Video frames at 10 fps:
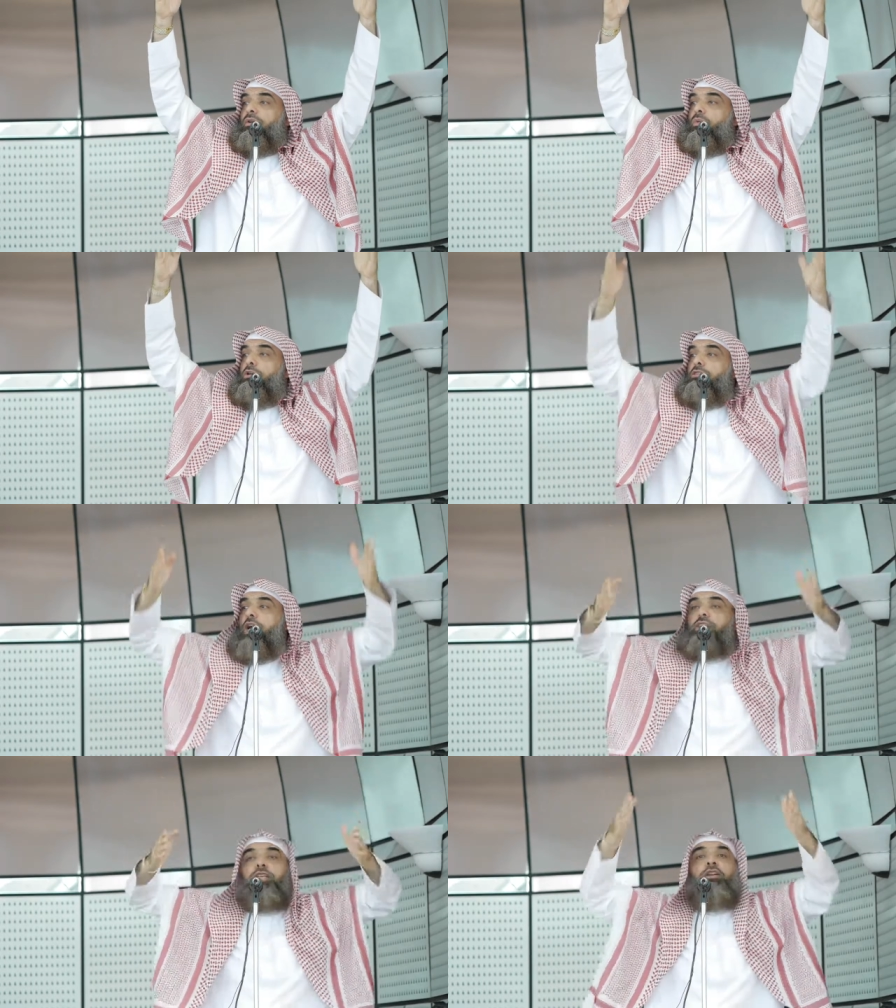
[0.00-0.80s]
with
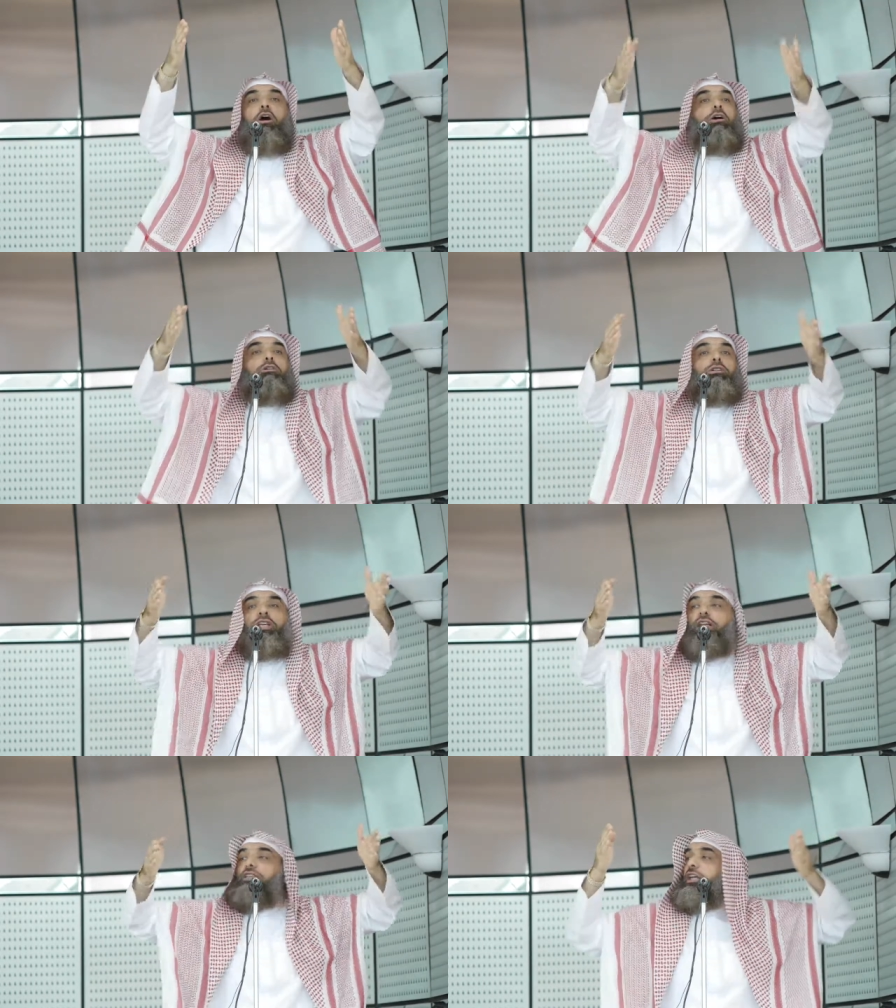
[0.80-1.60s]
nothing
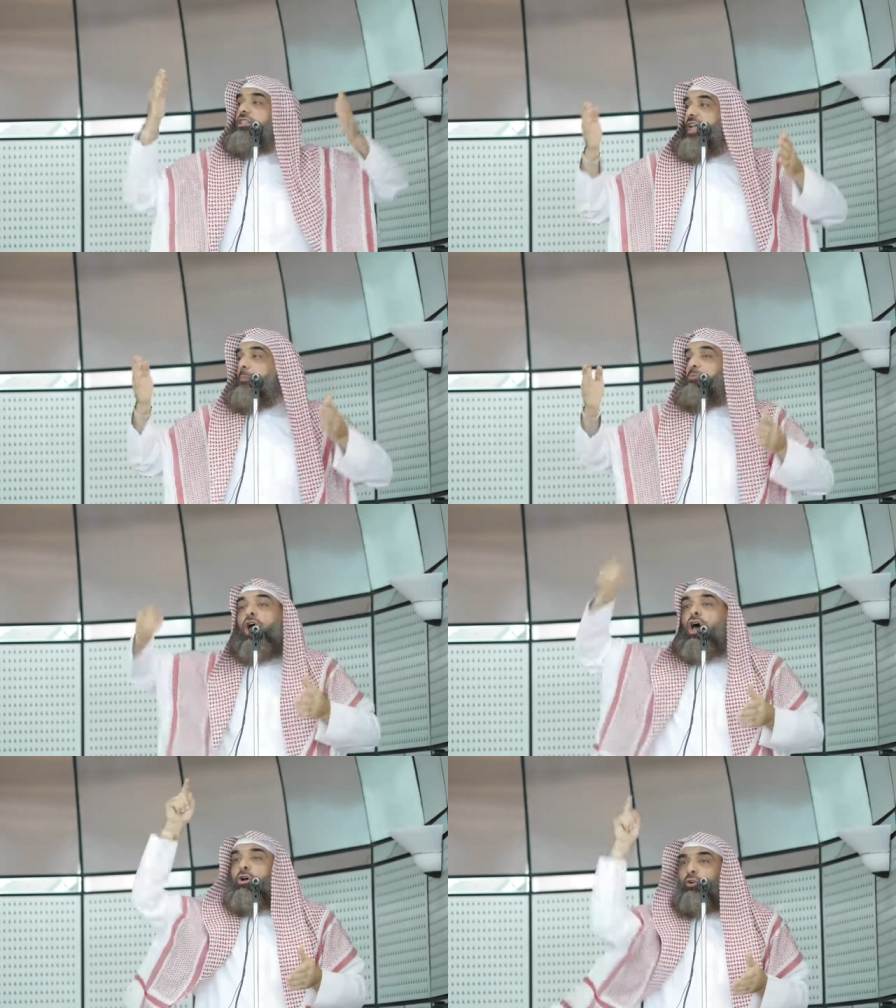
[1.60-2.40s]
holding it
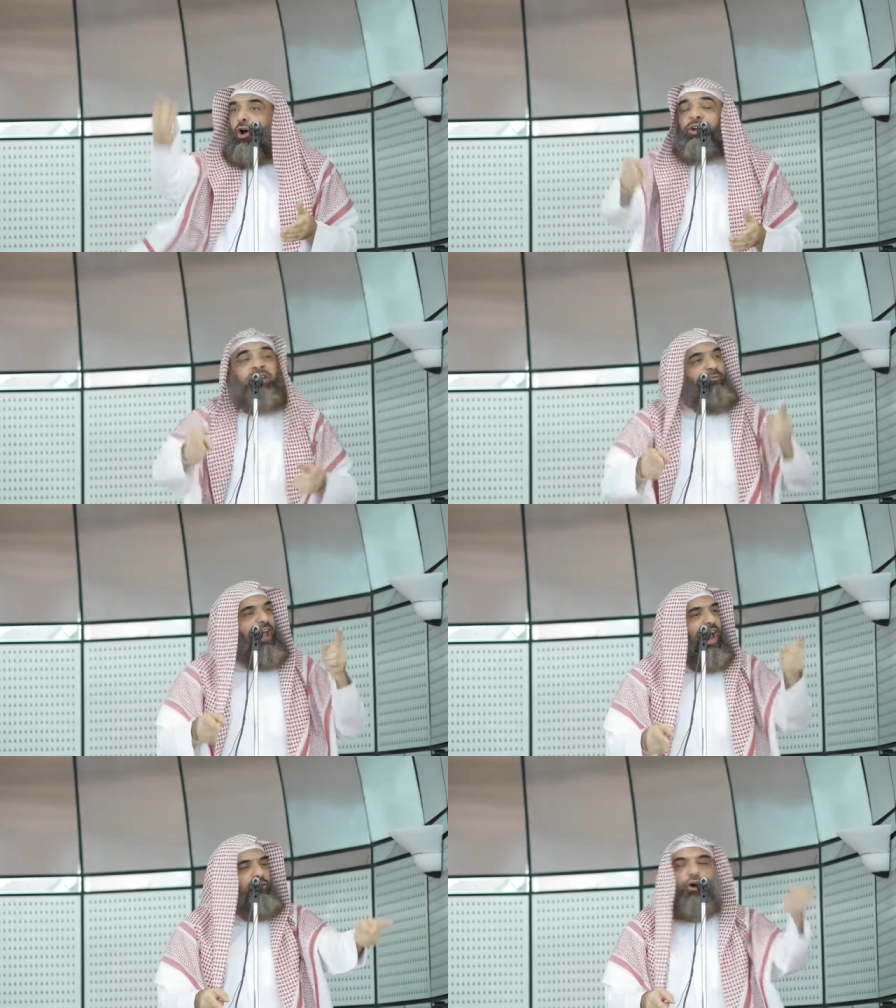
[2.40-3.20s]
except kun
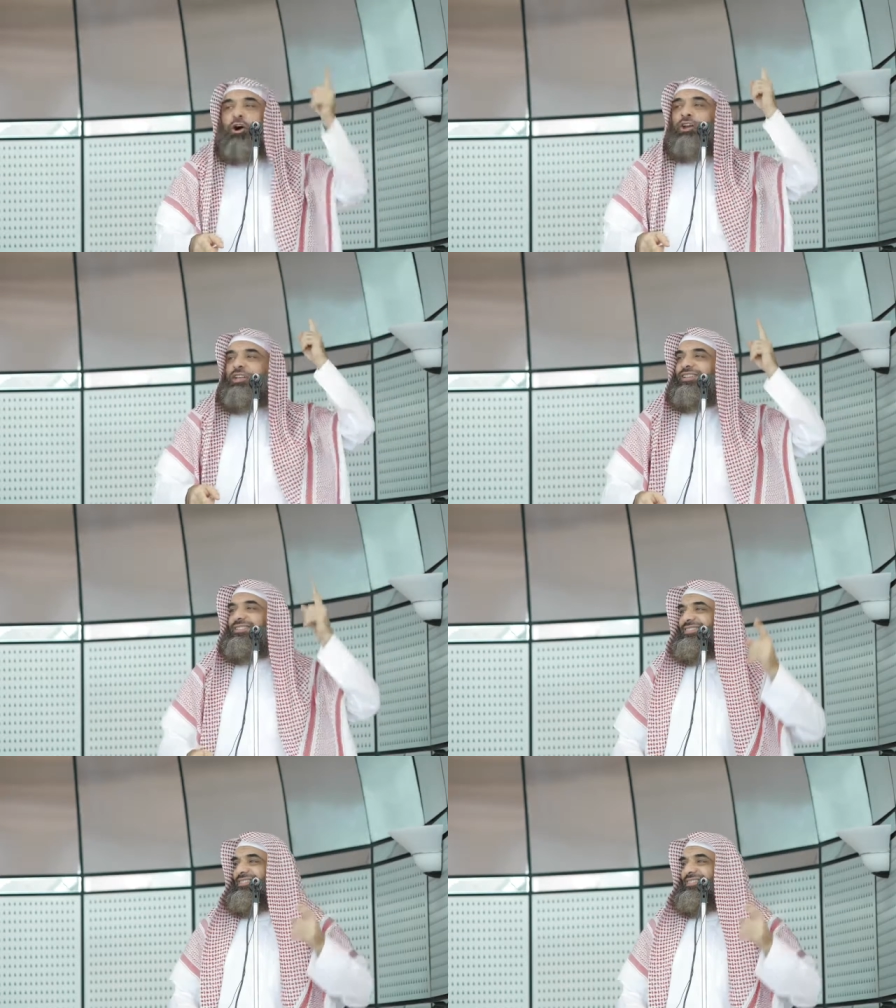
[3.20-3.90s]
fayakun?